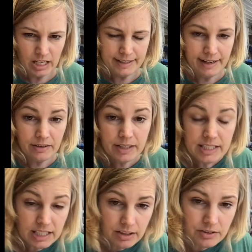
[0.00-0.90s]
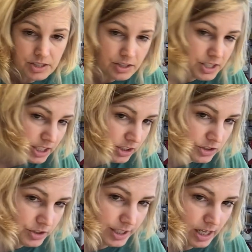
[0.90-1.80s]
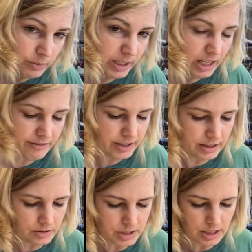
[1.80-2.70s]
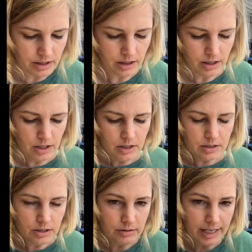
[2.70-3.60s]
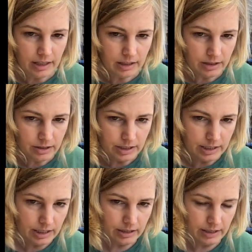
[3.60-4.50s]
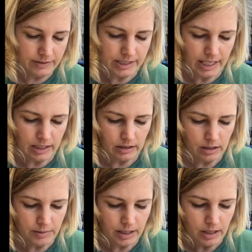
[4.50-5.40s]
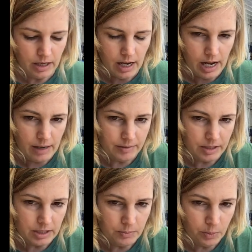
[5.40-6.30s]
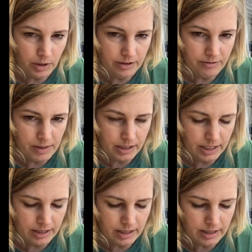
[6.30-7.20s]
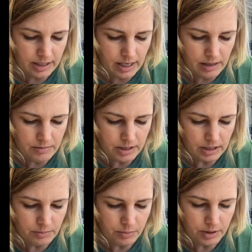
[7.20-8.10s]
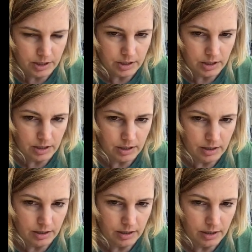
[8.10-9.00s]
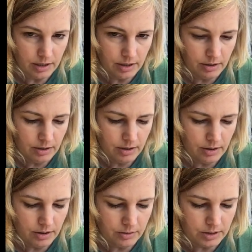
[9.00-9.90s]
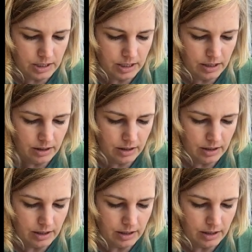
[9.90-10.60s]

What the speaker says: Now, his teeth are still sticking straight out. We can't forget those teeth. So now that they're in there and they've set a little bit, I'm gonna support it from underneath, and then I'm just gonna press those teeth